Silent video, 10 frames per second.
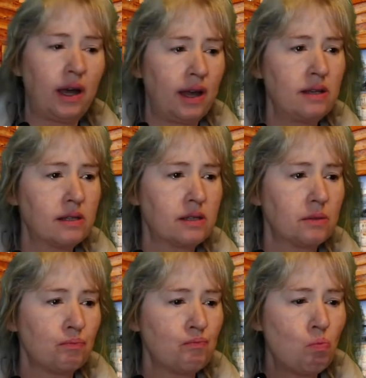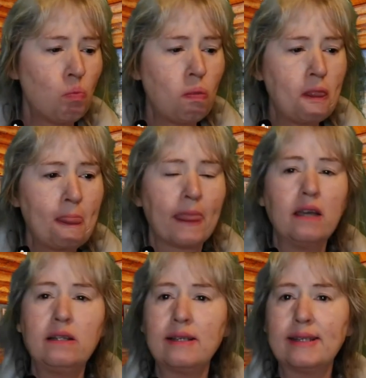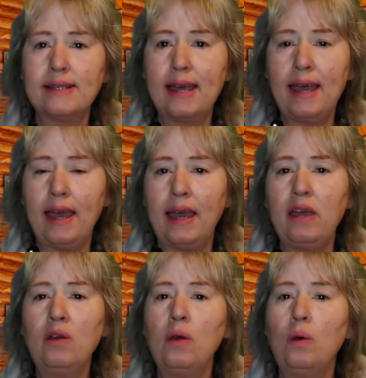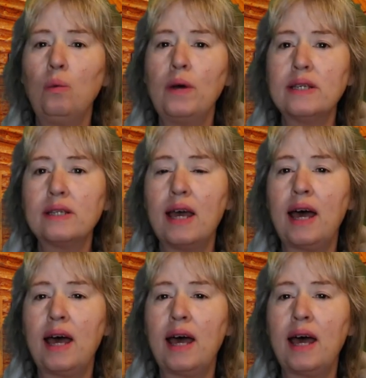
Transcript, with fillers: us to say was